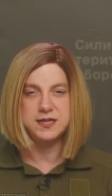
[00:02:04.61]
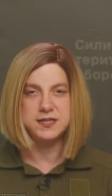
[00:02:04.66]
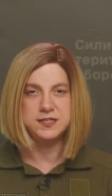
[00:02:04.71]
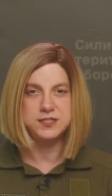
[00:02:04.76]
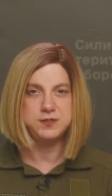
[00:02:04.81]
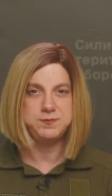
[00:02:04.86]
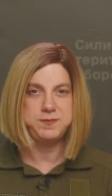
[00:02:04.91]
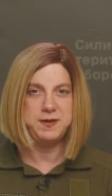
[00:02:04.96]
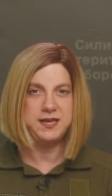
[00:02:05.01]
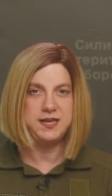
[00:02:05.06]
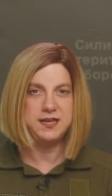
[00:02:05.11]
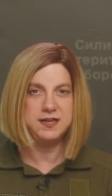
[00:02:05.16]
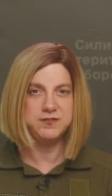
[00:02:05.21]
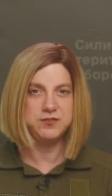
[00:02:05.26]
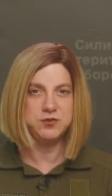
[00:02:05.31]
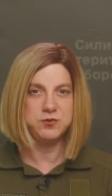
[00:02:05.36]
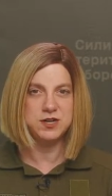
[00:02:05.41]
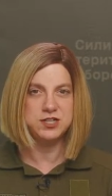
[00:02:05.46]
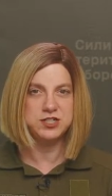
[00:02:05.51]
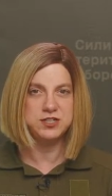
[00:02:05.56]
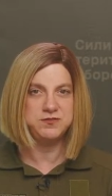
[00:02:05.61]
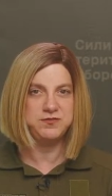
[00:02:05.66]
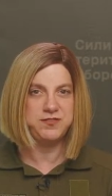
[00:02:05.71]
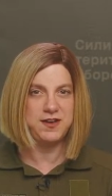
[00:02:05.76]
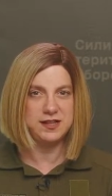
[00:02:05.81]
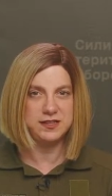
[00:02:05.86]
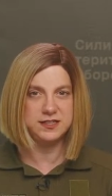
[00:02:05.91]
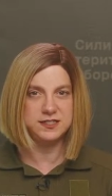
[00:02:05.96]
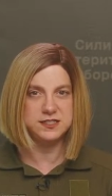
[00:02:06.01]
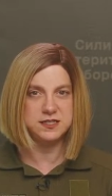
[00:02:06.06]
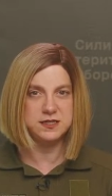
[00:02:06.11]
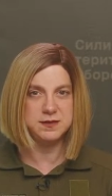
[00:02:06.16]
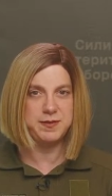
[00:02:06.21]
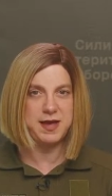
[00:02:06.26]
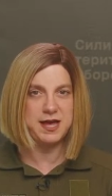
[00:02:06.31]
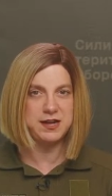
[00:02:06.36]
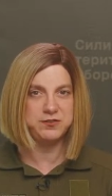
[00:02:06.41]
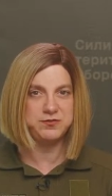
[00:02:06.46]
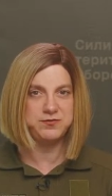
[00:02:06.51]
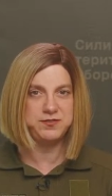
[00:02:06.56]
Speaking of the Russian failings on the
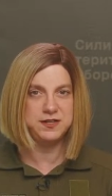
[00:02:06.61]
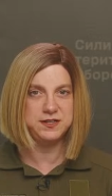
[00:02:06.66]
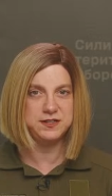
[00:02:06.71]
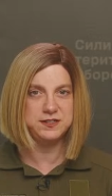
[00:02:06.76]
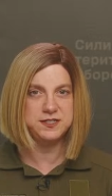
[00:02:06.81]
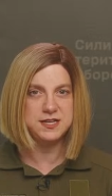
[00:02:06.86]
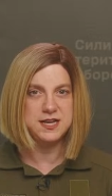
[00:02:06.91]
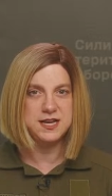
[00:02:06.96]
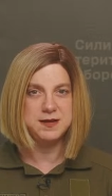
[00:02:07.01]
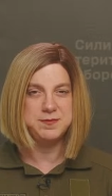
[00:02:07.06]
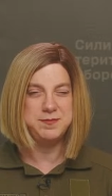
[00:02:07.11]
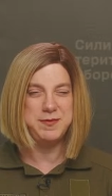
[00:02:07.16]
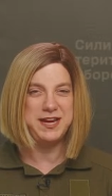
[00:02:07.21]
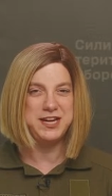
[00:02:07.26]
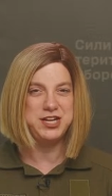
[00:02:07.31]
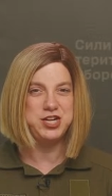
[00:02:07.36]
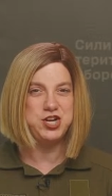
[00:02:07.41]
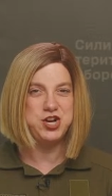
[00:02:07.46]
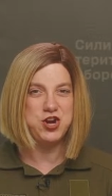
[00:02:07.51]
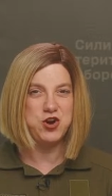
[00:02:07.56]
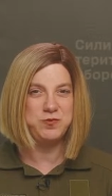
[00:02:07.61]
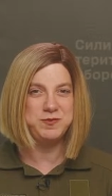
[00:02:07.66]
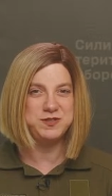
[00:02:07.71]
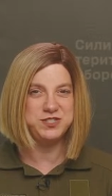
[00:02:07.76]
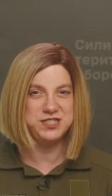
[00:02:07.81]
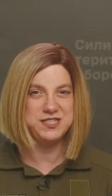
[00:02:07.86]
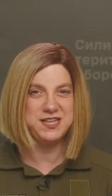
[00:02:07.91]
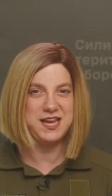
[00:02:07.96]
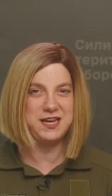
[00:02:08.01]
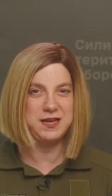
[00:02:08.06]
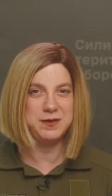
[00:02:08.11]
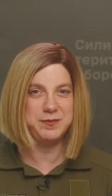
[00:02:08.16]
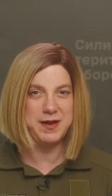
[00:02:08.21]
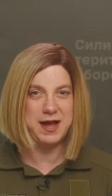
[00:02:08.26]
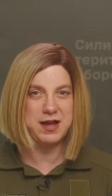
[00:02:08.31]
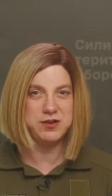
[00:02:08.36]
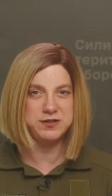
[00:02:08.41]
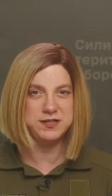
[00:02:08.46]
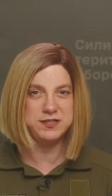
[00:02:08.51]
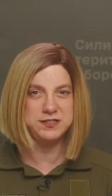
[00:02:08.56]
battlefield, make no mistake
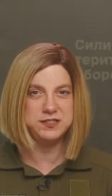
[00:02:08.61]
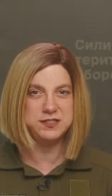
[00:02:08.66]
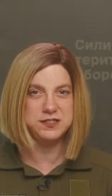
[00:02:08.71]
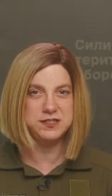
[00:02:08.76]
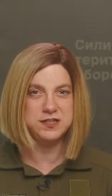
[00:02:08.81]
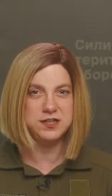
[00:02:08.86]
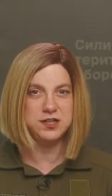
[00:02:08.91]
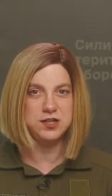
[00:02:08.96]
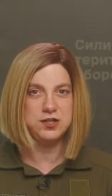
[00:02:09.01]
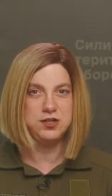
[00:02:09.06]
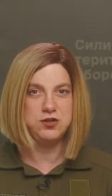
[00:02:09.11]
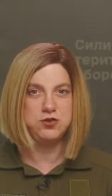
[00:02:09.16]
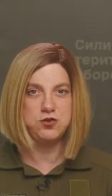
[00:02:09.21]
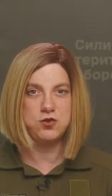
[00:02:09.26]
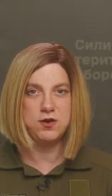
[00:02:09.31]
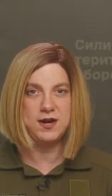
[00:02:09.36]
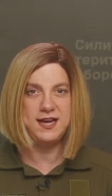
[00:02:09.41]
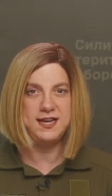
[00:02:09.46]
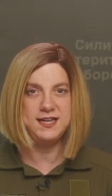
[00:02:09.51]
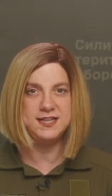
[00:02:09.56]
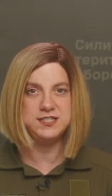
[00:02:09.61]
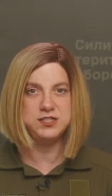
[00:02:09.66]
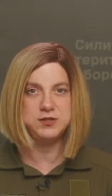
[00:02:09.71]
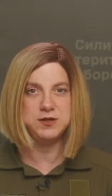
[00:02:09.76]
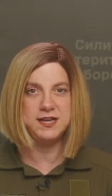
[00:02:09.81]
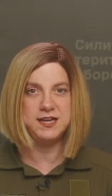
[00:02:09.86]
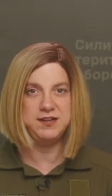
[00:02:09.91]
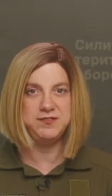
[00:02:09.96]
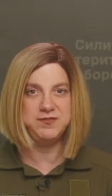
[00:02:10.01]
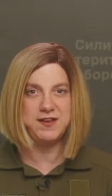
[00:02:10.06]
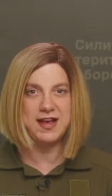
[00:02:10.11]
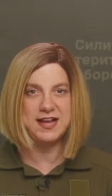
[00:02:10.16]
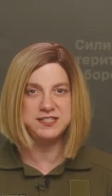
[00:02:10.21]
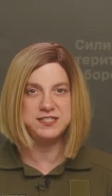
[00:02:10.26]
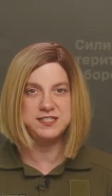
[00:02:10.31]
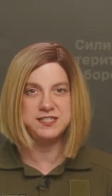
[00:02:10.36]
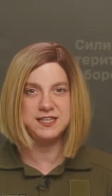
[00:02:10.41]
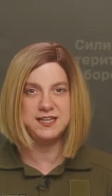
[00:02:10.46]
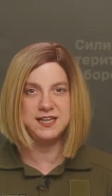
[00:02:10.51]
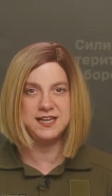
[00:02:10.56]
about it, Ukraine is
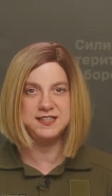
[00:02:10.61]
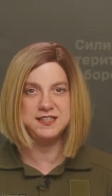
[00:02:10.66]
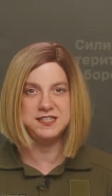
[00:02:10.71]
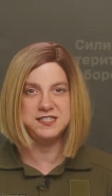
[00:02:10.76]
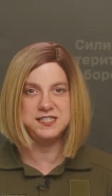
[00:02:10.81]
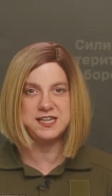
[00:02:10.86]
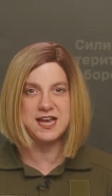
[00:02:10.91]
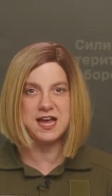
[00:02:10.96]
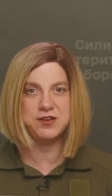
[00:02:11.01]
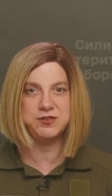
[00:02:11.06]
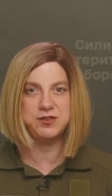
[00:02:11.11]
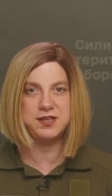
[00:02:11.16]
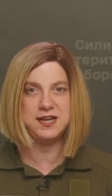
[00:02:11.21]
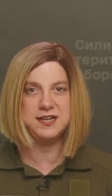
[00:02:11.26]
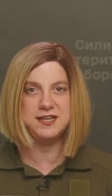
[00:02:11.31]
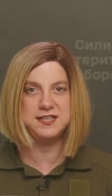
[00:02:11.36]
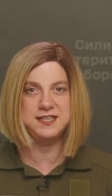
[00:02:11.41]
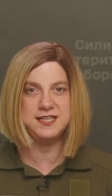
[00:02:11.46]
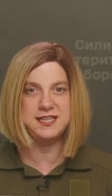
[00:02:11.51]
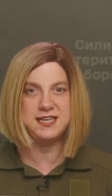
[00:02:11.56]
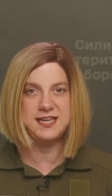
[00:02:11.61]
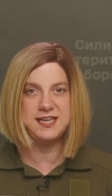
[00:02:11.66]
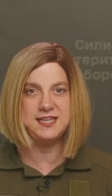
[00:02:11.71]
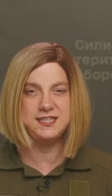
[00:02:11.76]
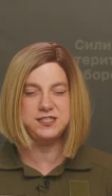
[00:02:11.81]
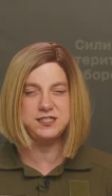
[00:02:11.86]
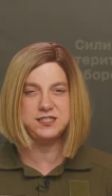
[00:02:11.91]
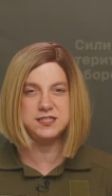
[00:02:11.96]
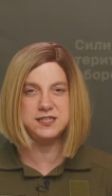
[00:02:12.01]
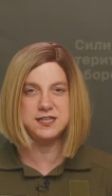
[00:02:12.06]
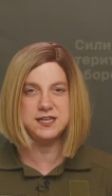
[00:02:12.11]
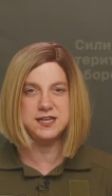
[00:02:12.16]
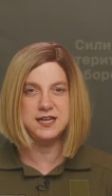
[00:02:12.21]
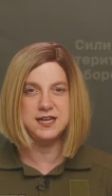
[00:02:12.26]
advancing in the south and in the east,